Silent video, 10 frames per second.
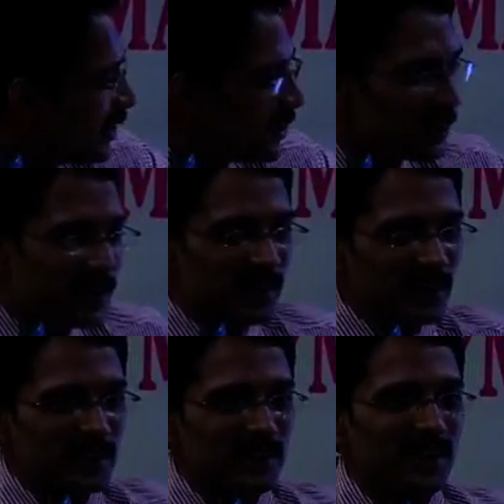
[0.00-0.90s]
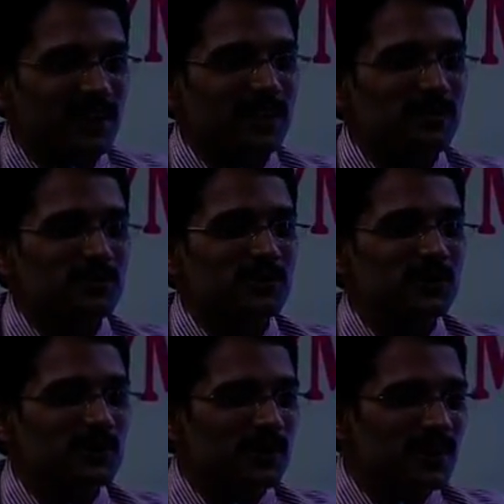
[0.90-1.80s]
entire diagram
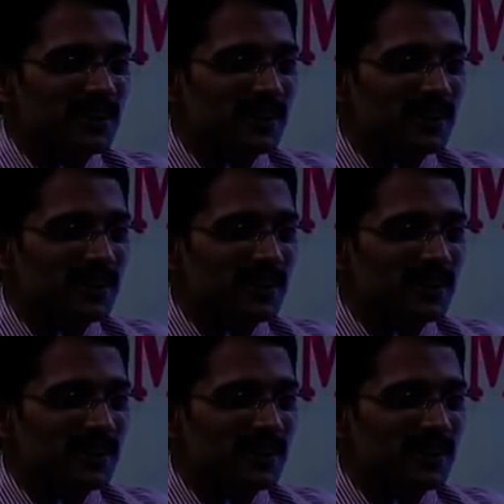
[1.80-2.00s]
through your